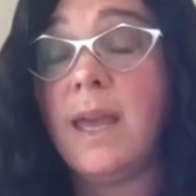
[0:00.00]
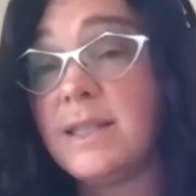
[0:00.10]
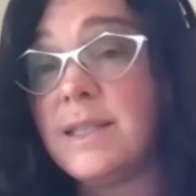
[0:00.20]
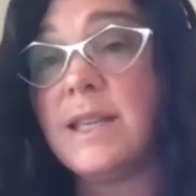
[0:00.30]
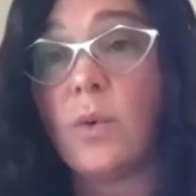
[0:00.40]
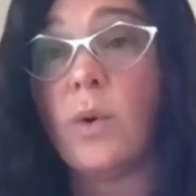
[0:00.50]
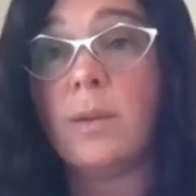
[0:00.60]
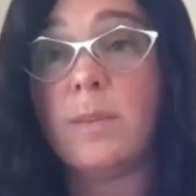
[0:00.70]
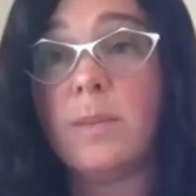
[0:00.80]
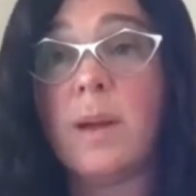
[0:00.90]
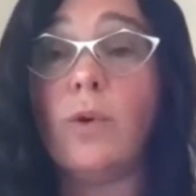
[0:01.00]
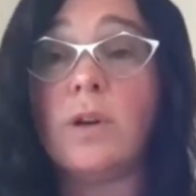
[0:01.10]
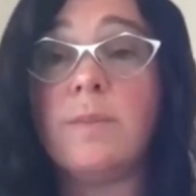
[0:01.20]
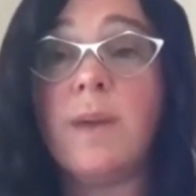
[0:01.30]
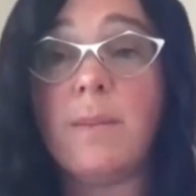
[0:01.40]
is this going to be able to
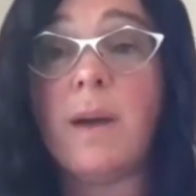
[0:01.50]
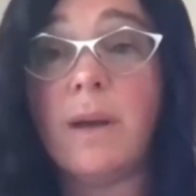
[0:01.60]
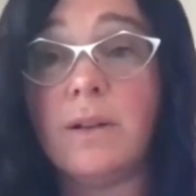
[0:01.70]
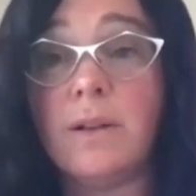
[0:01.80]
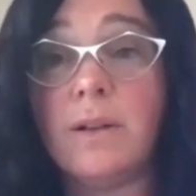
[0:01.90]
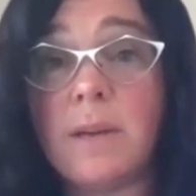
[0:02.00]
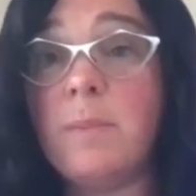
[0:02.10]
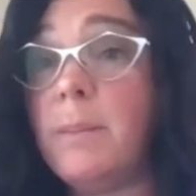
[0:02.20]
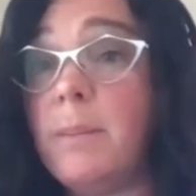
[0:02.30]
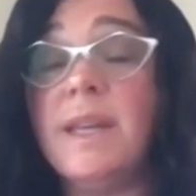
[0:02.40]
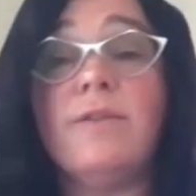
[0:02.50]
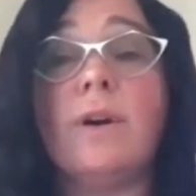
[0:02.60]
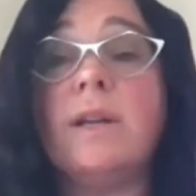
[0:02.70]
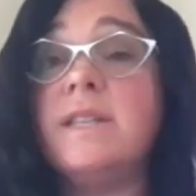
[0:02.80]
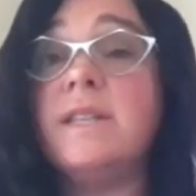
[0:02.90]
afford to pay my bills? I'm a big
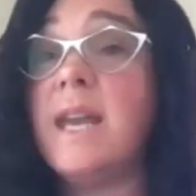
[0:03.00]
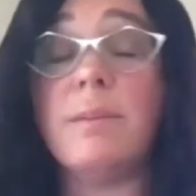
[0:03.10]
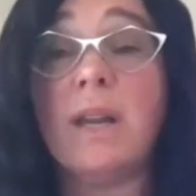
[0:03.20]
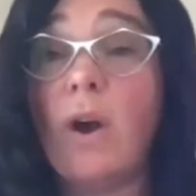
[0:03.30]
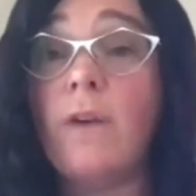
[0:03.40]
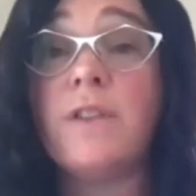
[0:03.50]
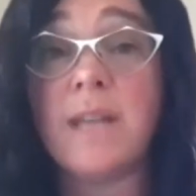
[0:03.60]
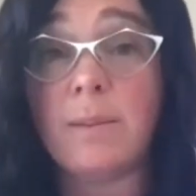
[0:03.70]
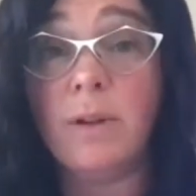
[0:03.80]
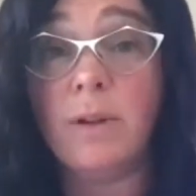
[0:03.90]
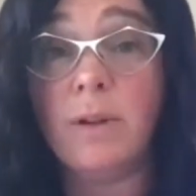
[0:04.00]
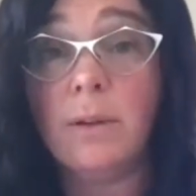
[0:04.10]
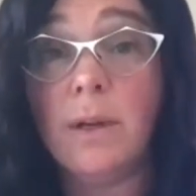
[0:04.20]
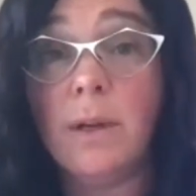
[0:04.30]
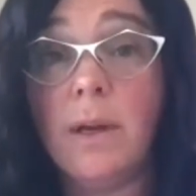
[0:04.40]
believer in taking money off the table
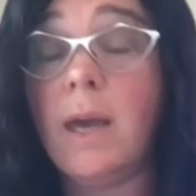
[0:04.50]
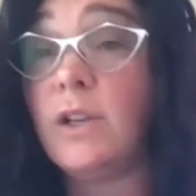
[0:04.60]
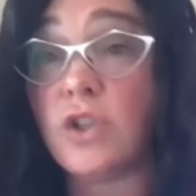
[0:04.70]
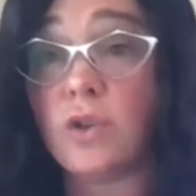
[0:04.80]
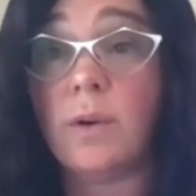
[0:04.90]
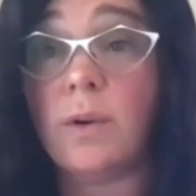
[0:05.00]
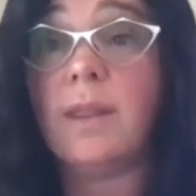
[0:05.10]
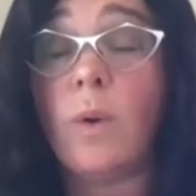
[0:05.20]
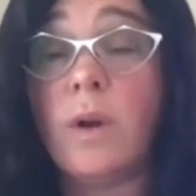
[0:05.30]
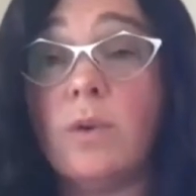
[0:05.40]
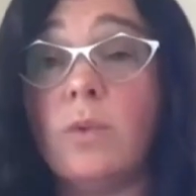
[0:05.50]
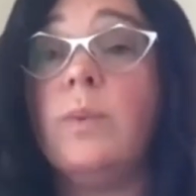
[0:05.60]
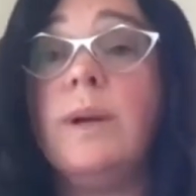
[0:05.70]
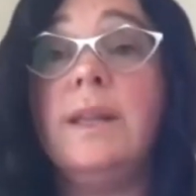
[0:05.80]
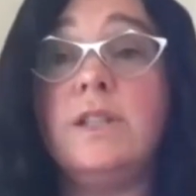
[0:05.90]
and ensuring that what
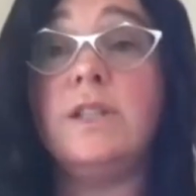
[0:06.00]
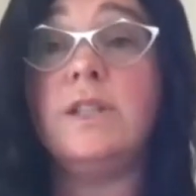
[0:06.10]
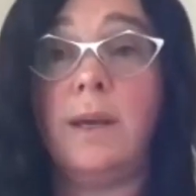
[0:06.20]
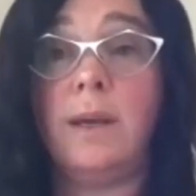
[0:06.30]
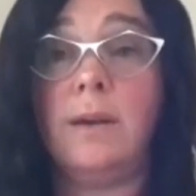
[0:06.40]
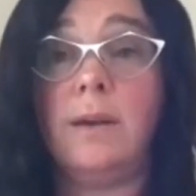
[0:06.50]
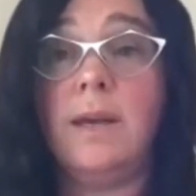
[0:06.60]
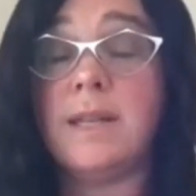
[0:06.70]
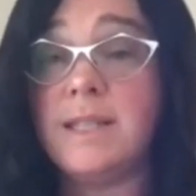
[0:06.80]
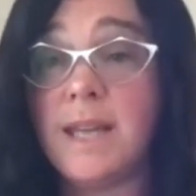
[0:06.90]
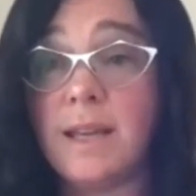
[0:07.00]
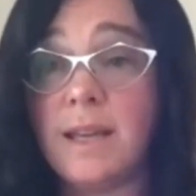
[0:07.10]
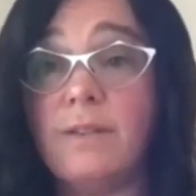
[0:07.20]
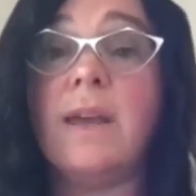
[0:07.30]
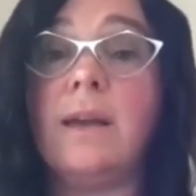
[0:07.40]
you're really doing is
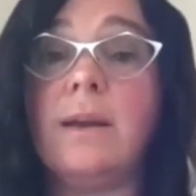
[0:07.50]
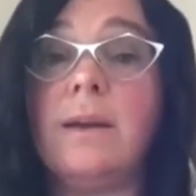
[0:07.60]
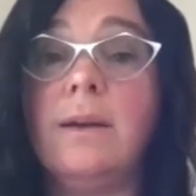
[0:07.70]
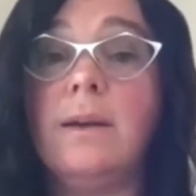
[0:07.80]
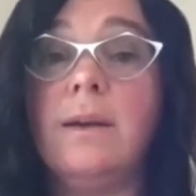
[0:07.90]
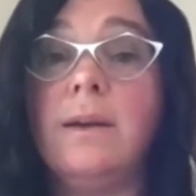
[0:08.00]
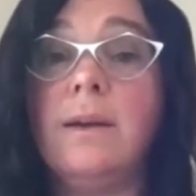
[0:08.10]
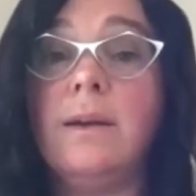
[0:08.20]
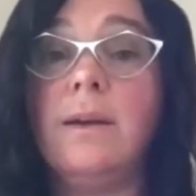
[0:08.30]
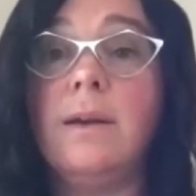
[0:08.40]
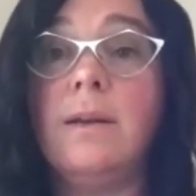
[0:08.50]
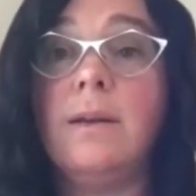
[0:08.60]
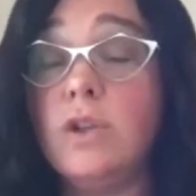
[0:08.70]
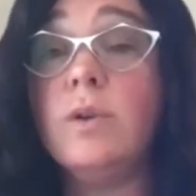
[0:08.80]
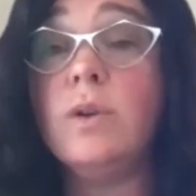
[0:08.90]
identifying,
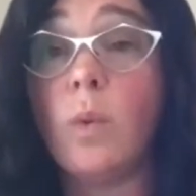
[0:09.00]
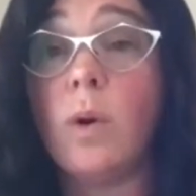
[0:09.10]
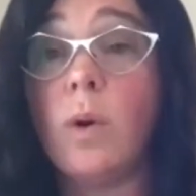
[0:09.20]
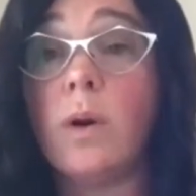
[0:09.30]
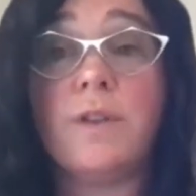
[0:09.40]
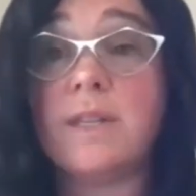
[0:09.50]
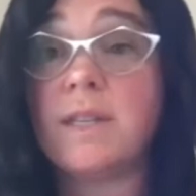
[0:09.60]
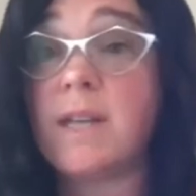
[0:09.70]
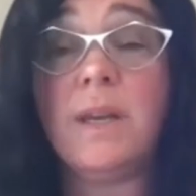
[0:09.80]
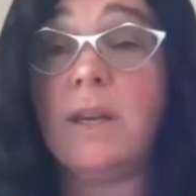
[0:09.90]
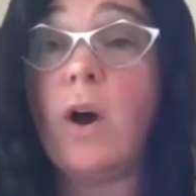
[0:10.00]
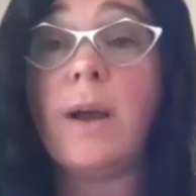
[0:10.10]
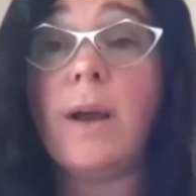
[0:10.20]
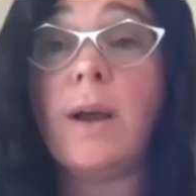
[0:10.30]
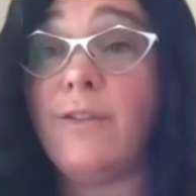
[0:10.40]
do you want to work for this company?
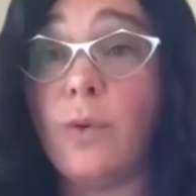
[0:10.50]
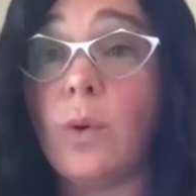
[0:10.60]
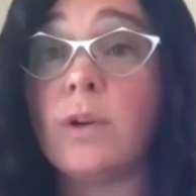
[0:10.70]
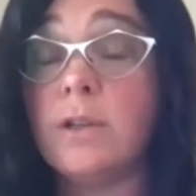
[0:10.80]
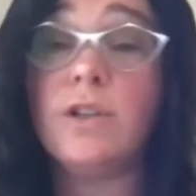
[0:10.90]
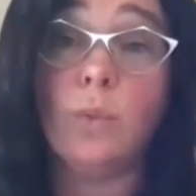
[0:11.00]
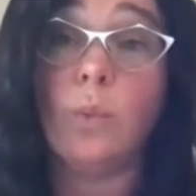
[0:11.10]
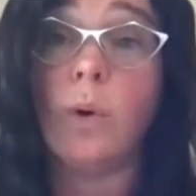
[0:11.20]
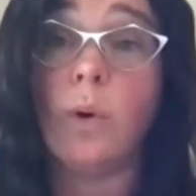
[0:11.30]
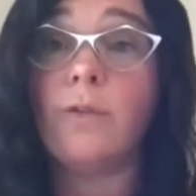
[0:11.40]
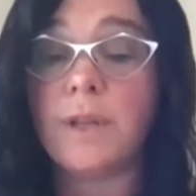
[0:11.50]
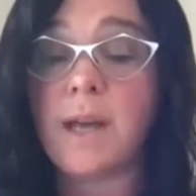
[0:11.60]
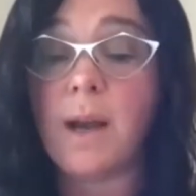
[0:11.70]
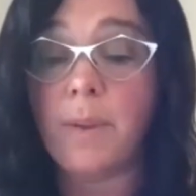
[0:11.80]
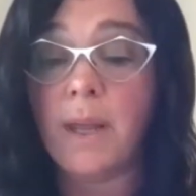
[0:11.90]
Not can I afford to work for
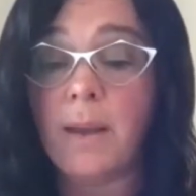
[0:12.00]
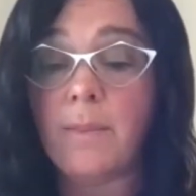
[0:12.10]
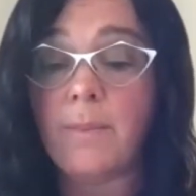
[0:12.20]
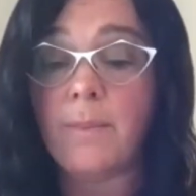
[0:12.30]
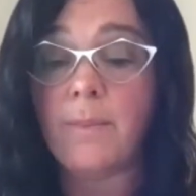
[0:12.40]
this company?